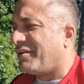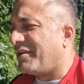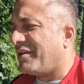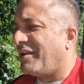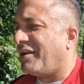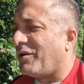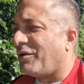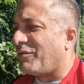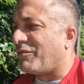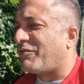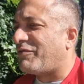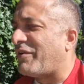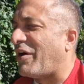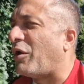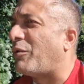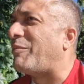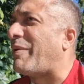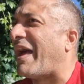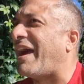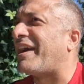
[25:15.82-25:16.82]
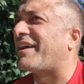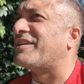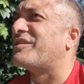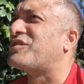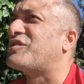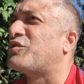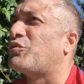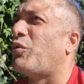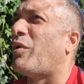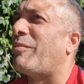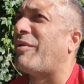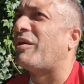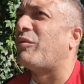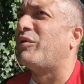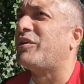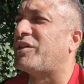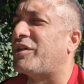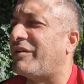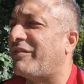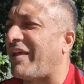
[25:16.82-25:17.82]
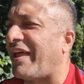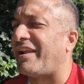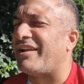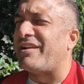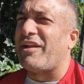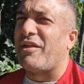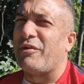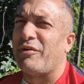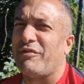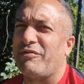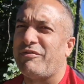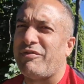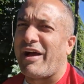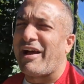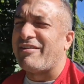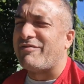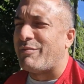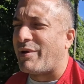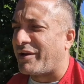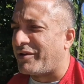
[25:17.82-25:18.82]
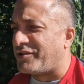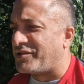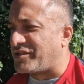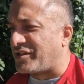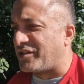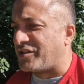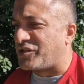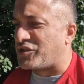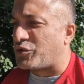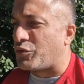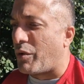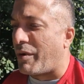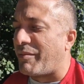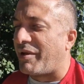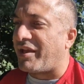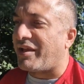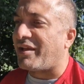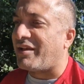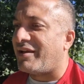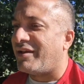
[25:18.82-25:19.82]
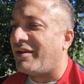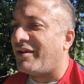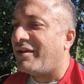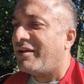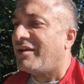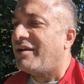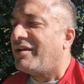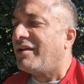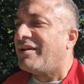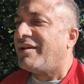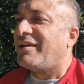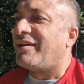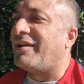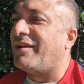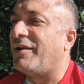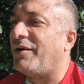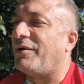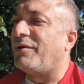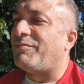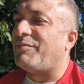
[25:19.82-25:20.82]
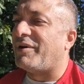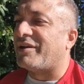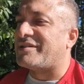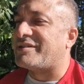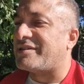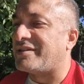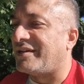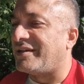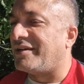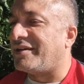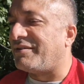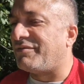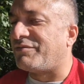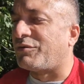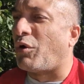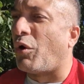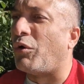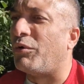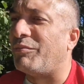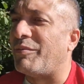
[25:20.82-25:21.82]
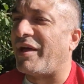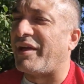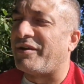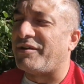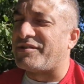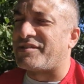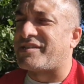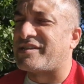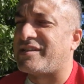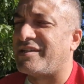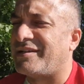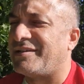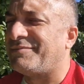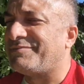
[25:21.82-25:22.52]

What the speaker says: you know, fell back in swimming. We should have had another five medals in the swimming, you know, but gold medals.